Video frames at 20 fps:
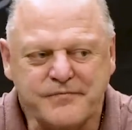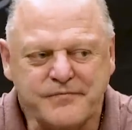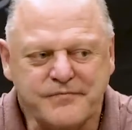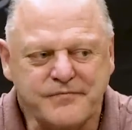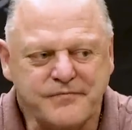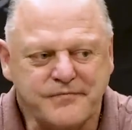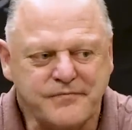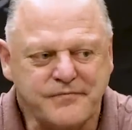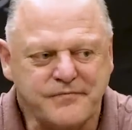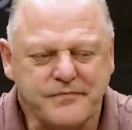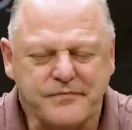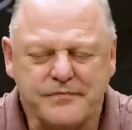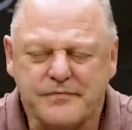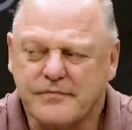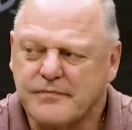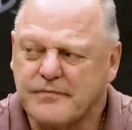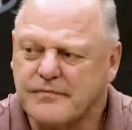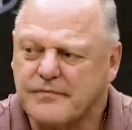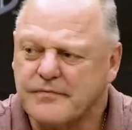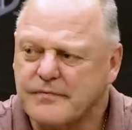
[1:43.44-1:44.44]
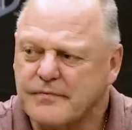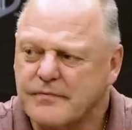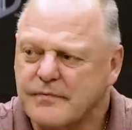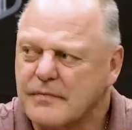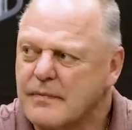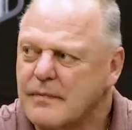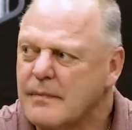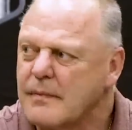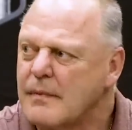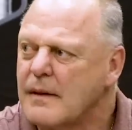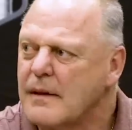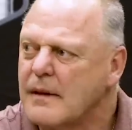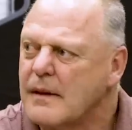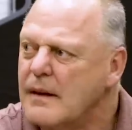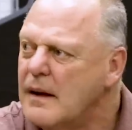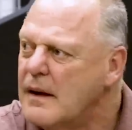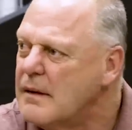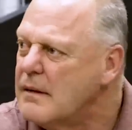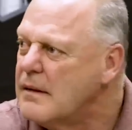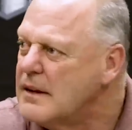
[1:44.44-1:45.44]
Why this team is so resilient?
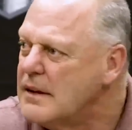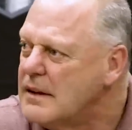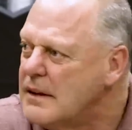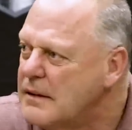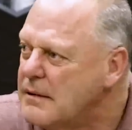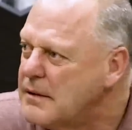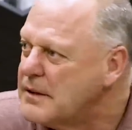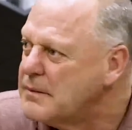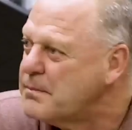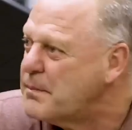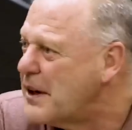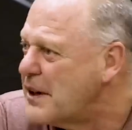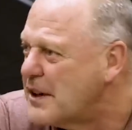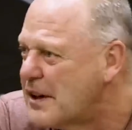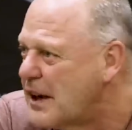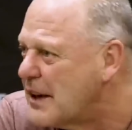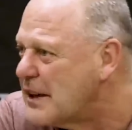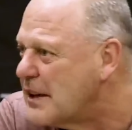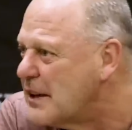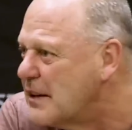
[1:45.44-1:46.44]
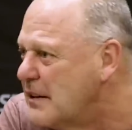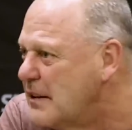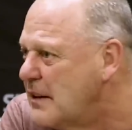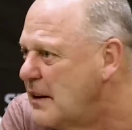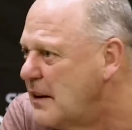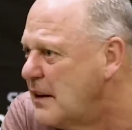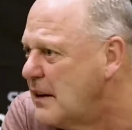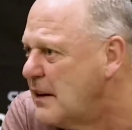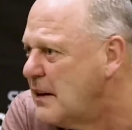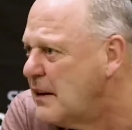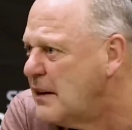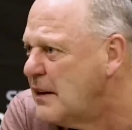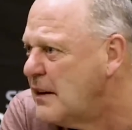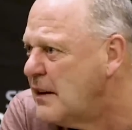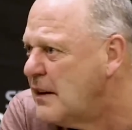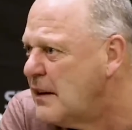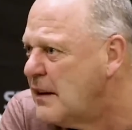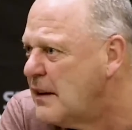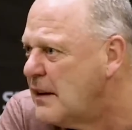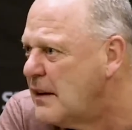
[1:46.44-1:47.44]
Pardon? Why do you think
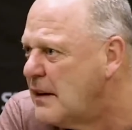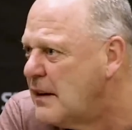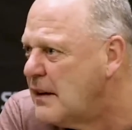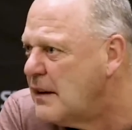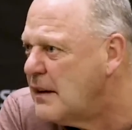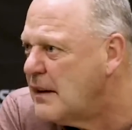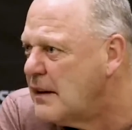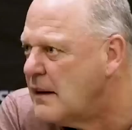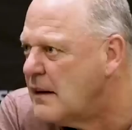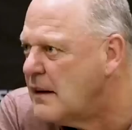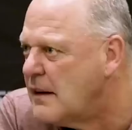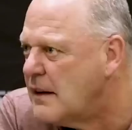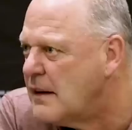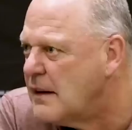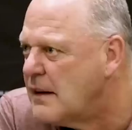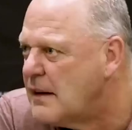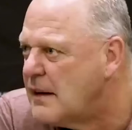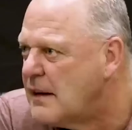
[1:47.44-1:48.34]
this team is so resilient?